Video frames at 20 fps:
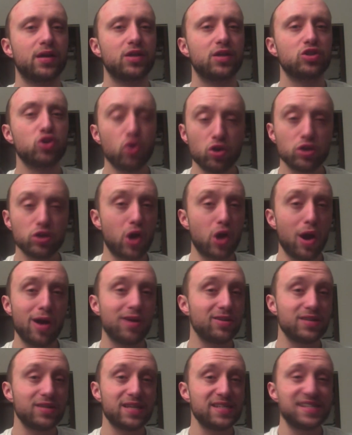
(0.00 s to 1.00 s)
George
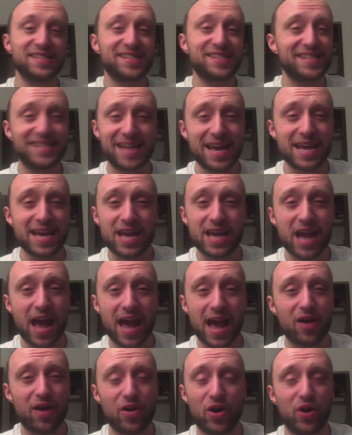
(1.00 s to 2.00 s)
Karl doesn't stay
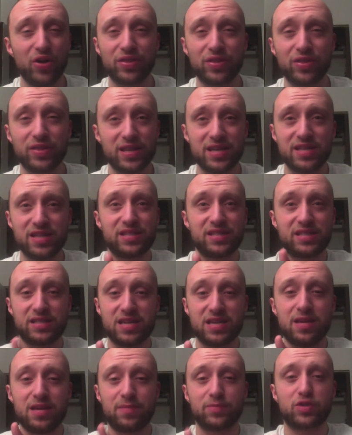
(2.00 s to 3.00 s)
on these
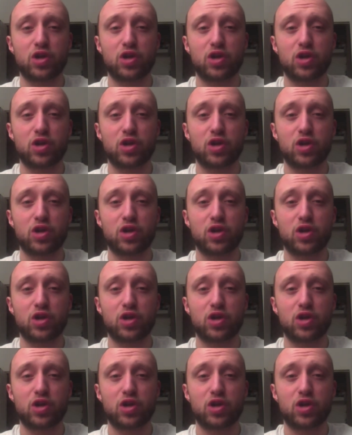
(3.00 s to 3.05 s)
teams